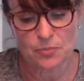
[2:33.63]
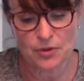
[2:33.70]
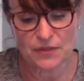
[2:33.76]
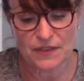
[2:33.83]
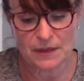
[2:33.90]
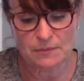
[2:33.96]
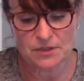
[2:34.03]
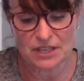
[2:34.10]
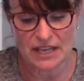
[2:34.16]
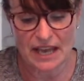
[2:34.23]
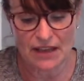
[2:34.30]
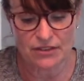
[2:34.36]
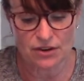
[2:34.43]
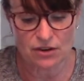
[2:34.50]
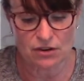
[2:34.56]
put them
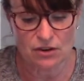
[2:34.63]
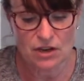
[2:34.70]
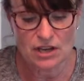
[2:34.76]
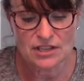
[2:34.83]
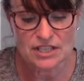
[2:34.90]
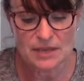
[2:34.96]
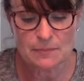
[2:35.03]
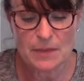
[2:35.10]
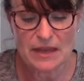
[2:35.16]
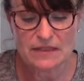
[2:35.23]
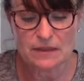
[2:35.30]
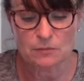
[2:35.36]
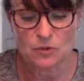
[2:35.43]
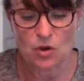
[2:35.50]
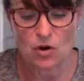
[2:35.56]
together to make
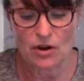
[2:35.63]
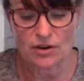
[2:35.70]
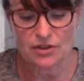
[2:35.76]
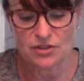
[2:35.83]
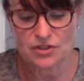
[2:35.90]
them longer.